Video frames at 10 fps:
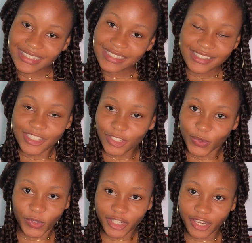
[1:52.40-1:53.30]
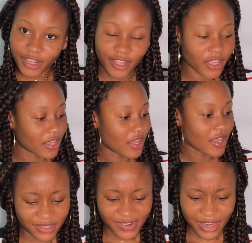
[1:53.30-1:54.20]
this is not working.
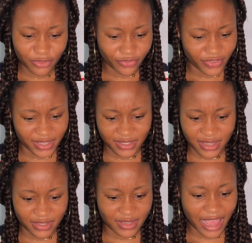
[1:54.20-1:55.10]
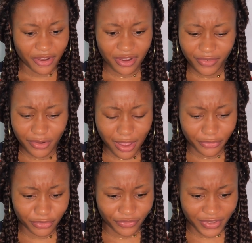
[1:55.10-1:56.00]
Try to fix this. I don't even know how
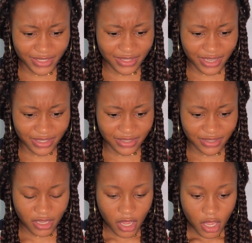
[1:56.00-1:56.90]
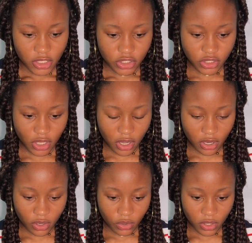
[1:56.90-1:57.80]
to fix this.
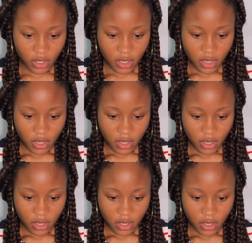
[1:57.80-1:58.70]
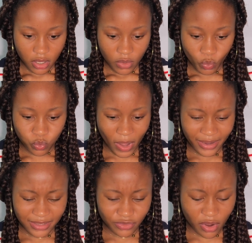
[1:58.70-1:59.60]
So what
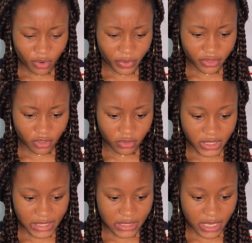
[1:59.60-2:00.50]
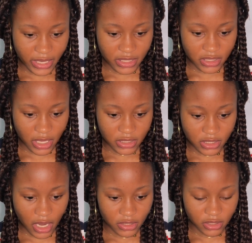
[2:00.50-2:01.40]
is wrong with you? 30 seconds, then
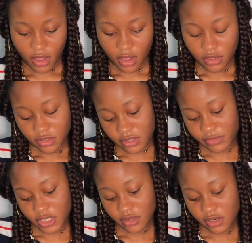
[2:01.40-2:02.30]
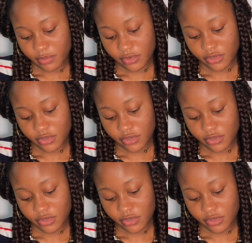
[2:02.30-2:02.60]
start. So I'm just gonna put